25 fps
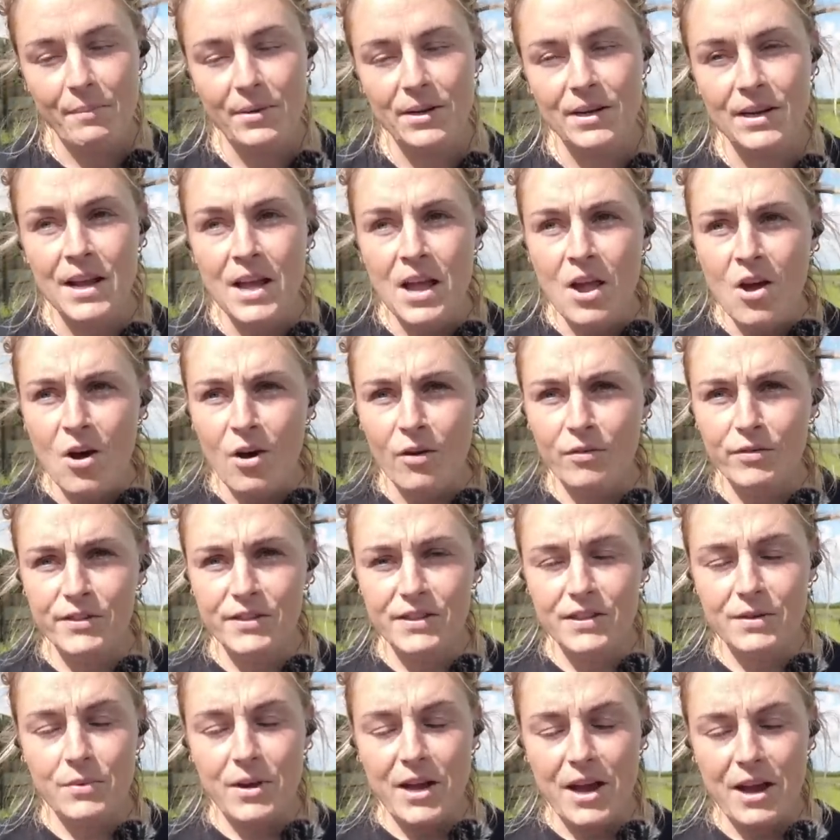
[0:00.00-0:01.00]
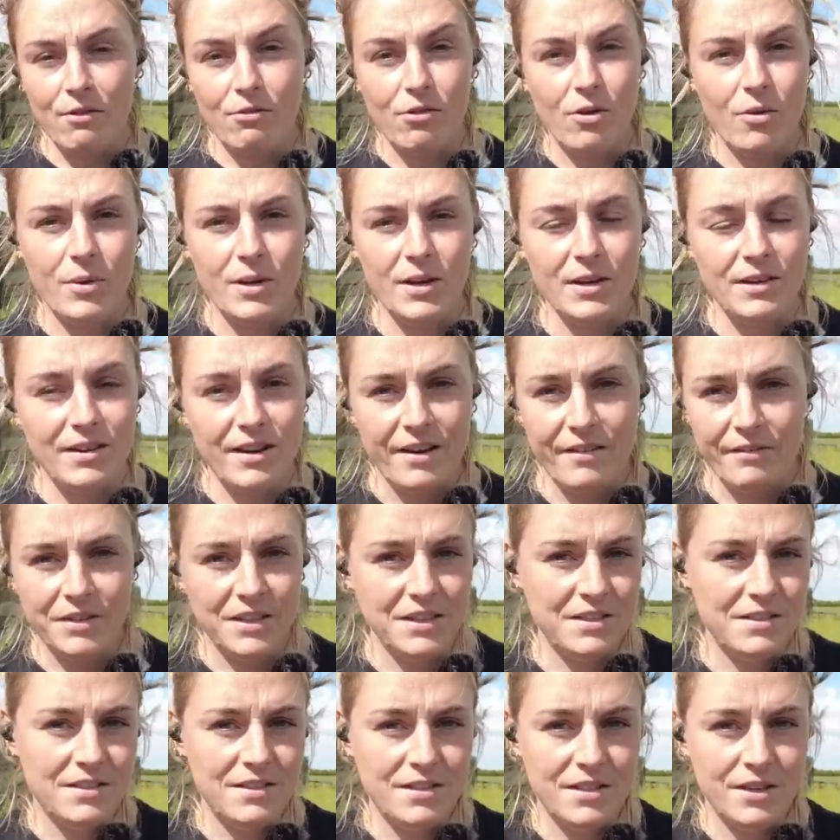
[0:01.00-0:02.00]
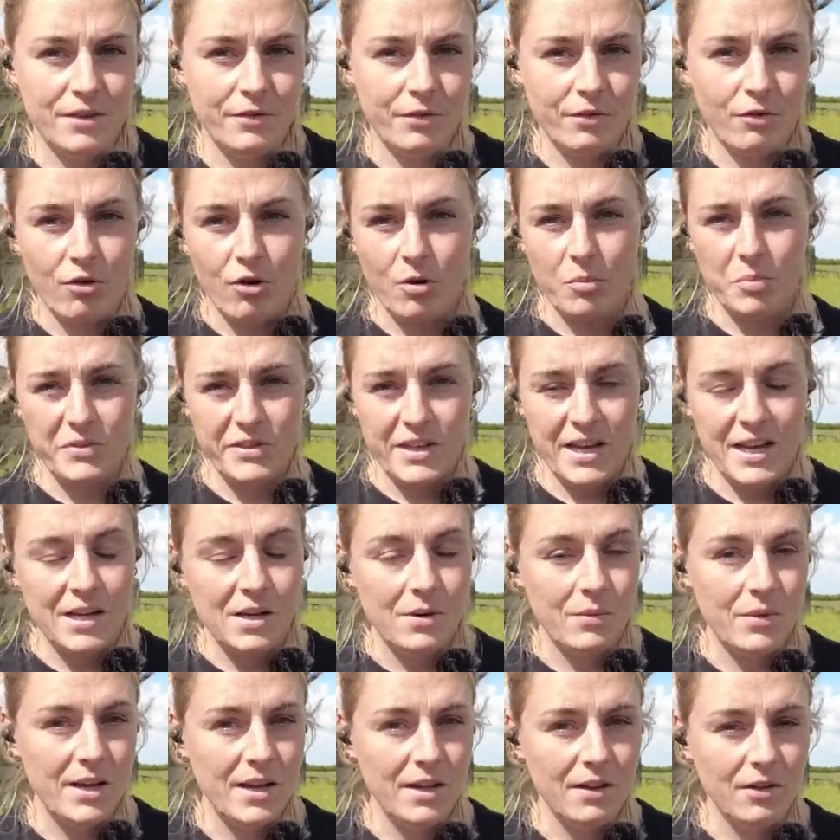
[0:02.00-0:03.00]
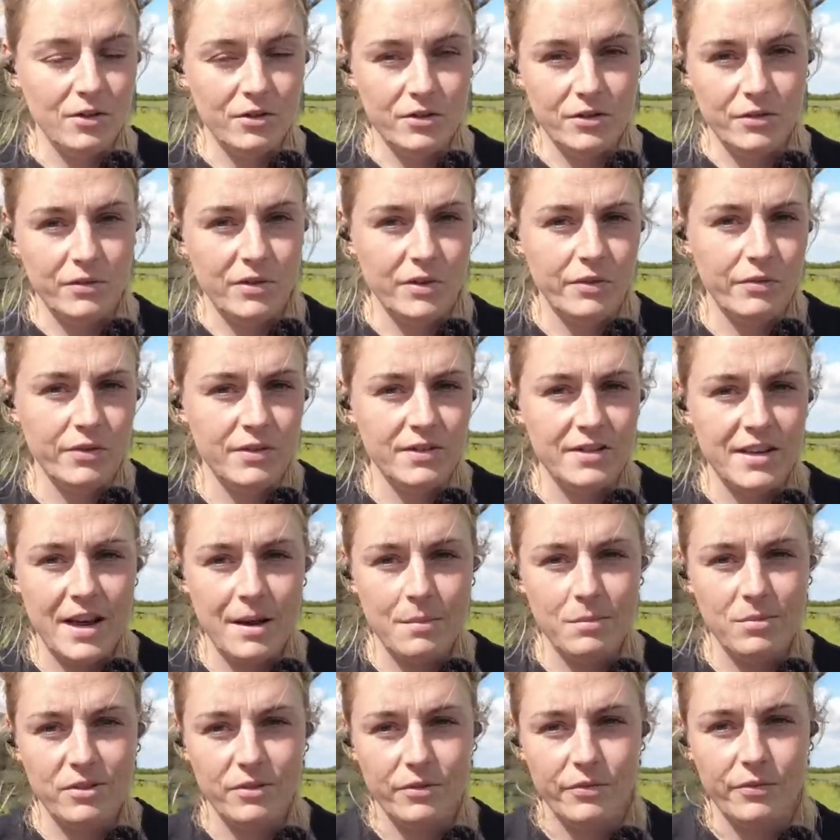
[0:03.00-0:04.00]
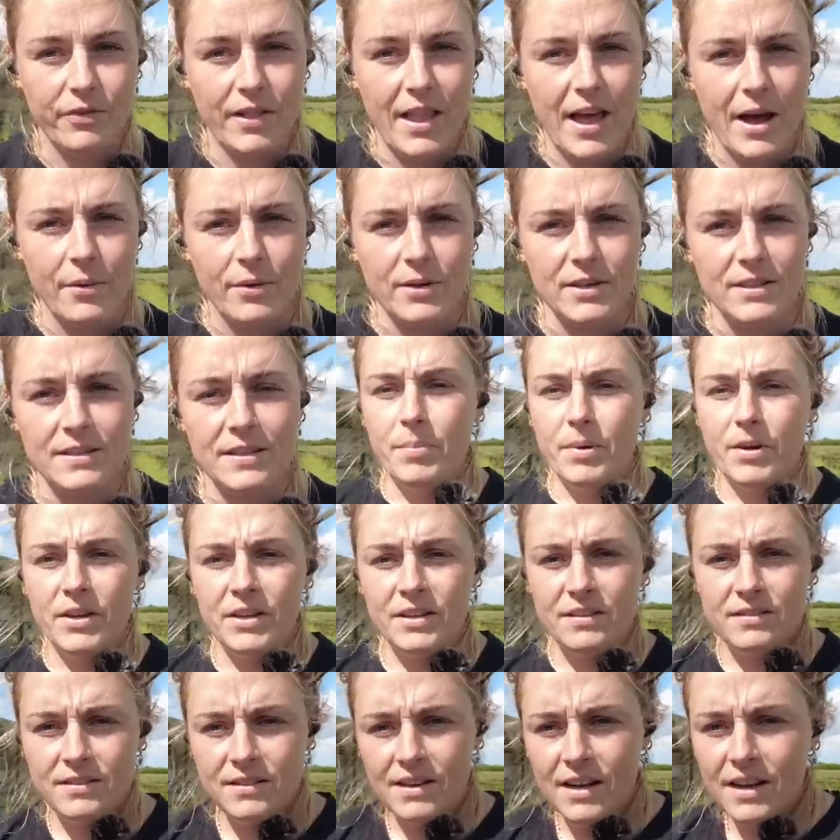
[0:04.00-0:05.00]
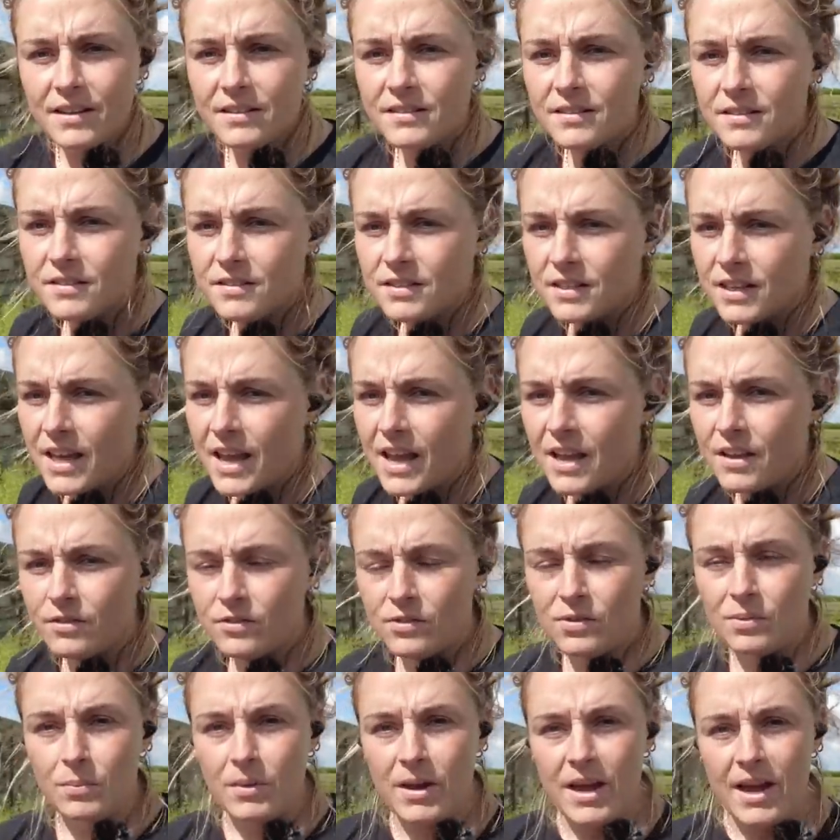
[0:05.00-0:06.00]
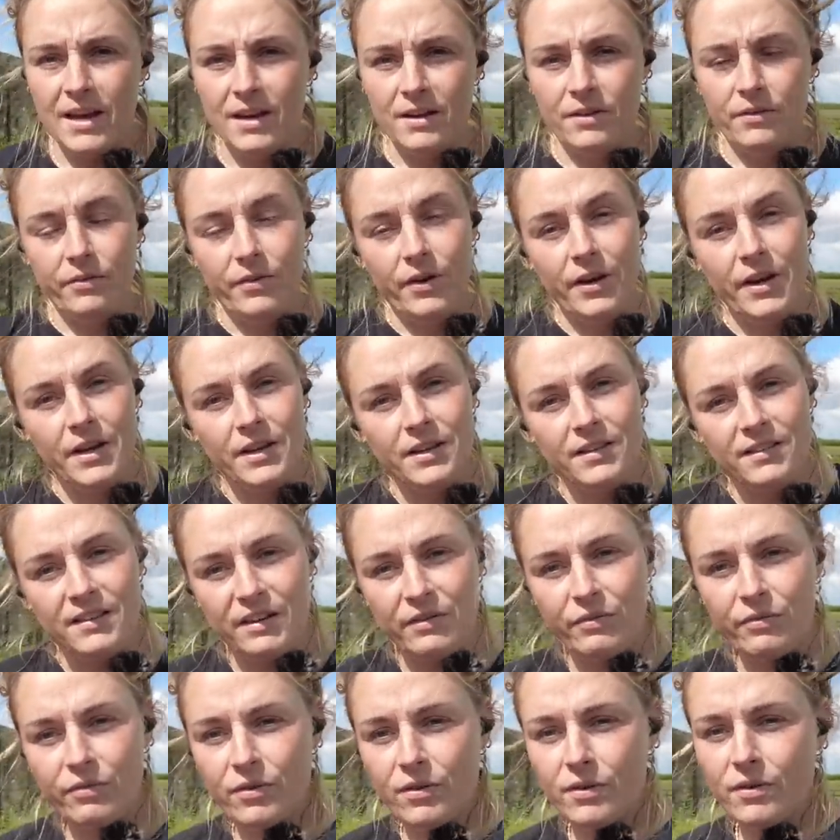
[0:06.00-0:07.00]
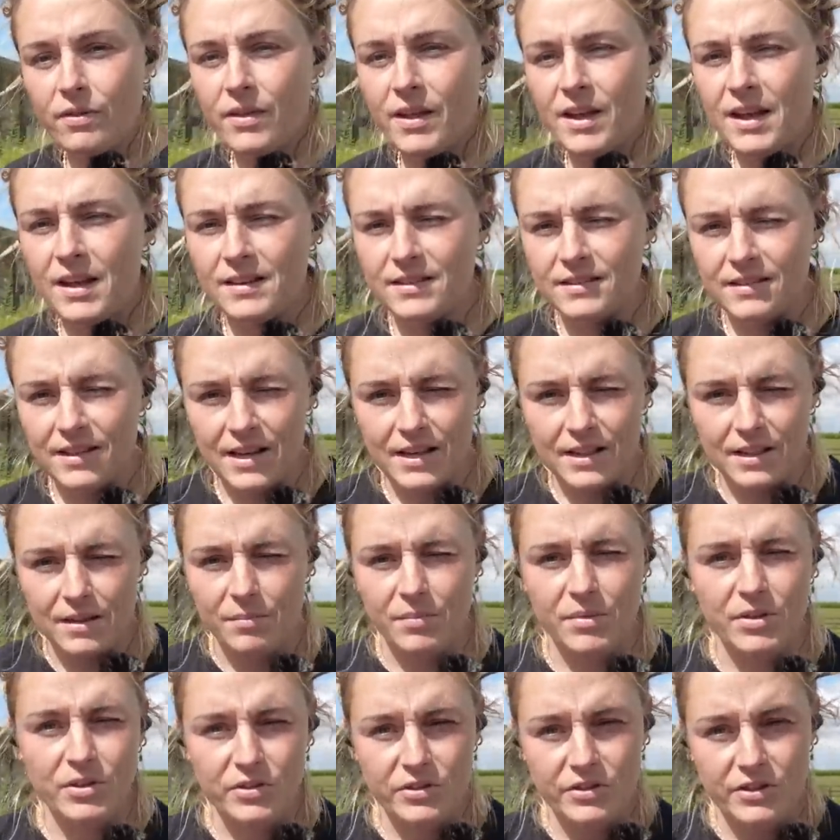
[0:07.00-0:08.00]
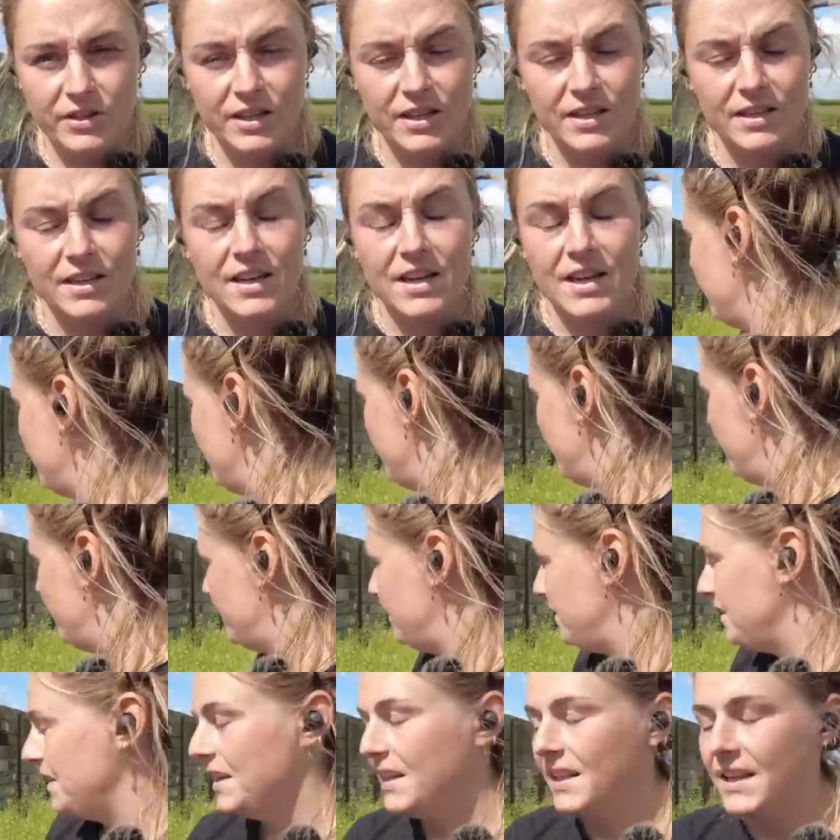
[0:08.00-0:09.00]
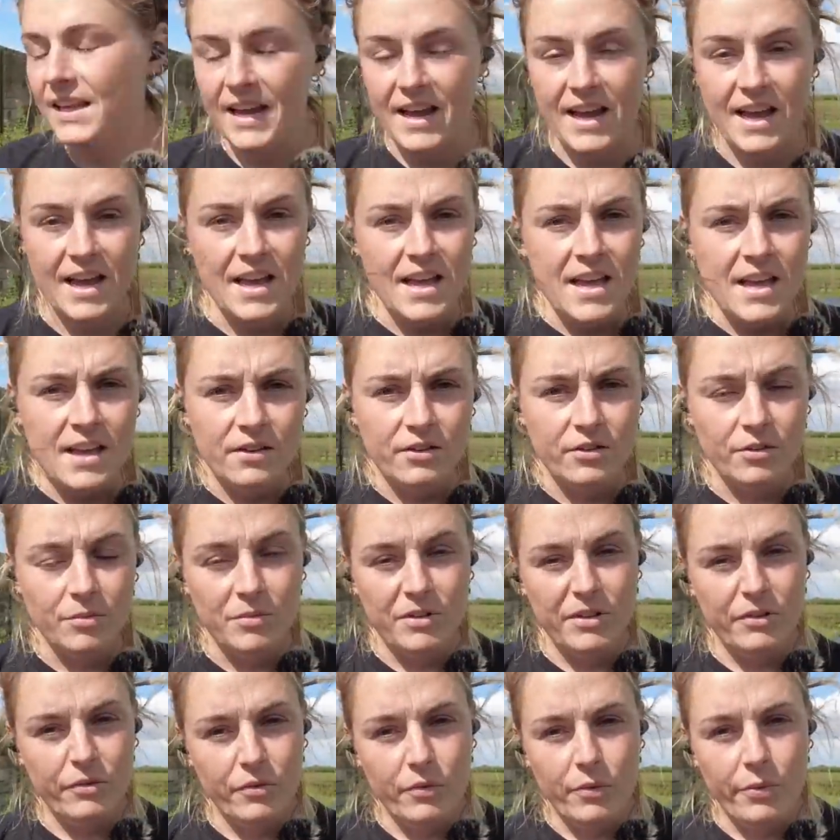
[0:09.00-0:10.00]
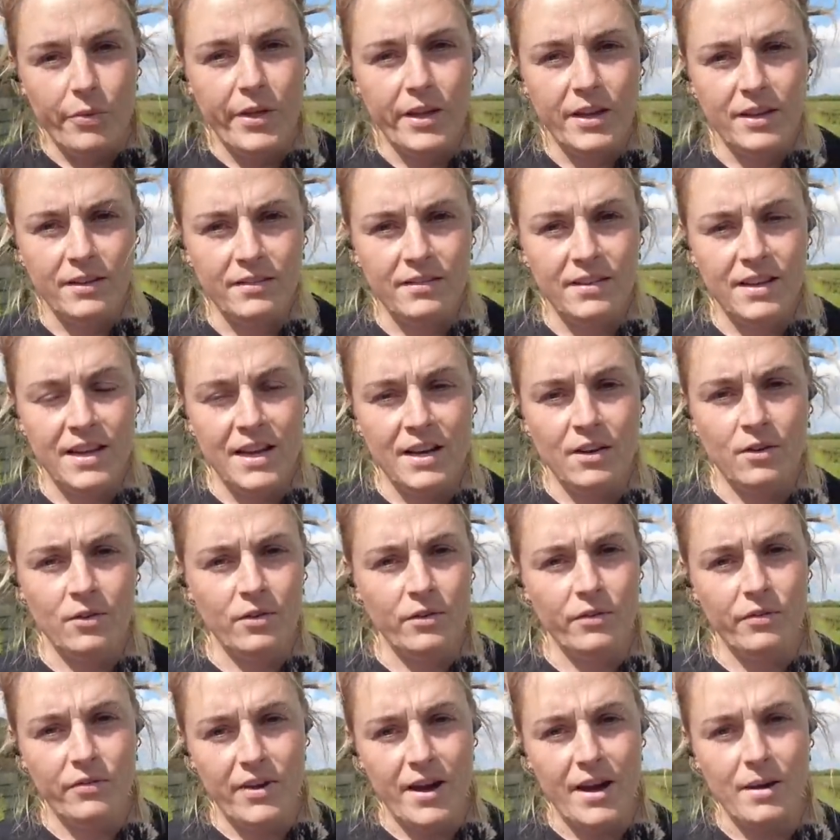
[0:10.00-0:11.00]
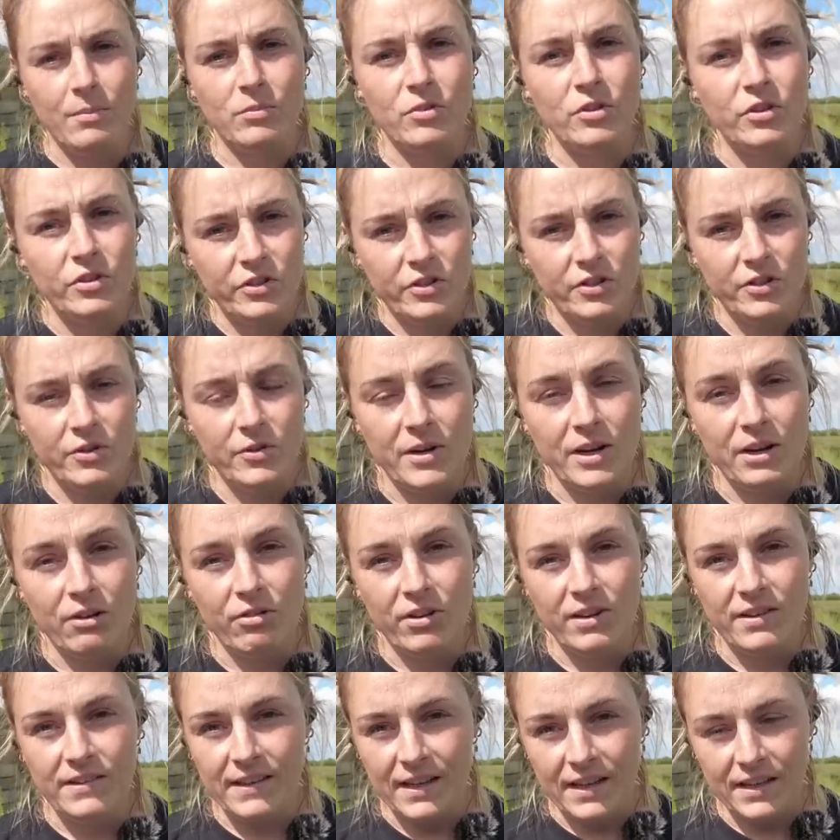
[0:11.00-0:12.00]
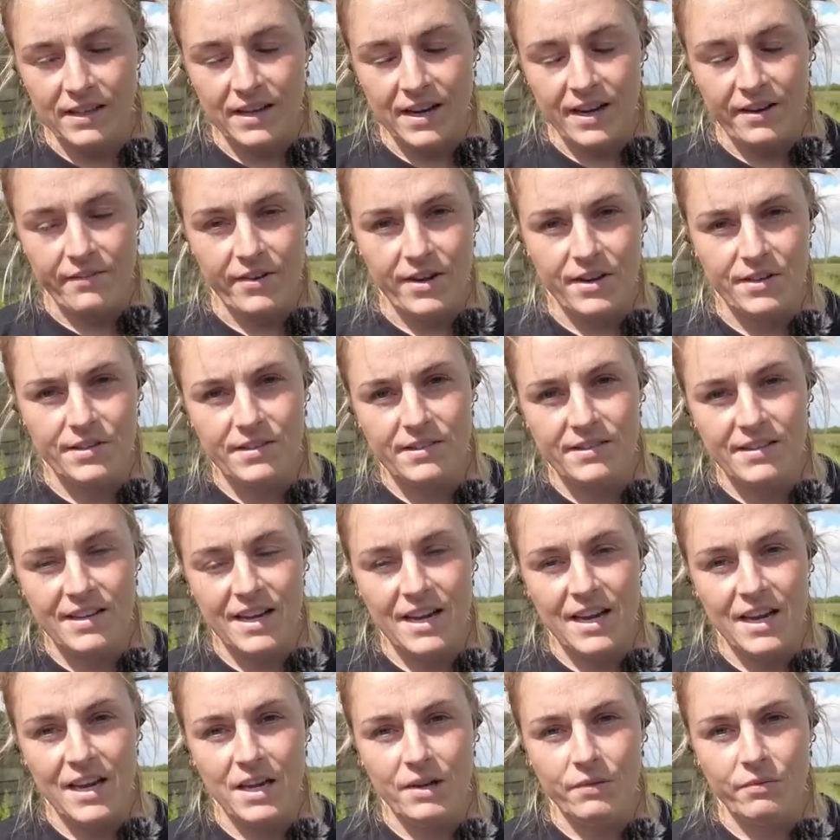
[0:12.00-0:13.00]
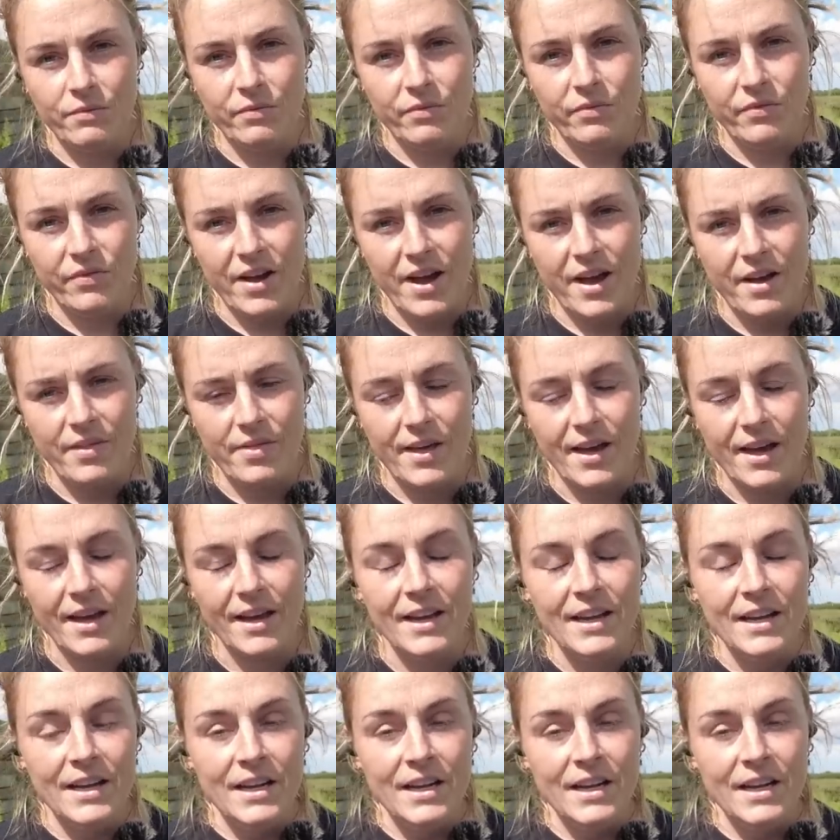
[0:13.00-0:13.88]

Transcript: And obviously we are growing a diversity of crops anyway, lots of different types of flowers, but it's nice to get some kind of different things like the mustard, the phacelia, some different things in on the farm, just increase that diversity even further.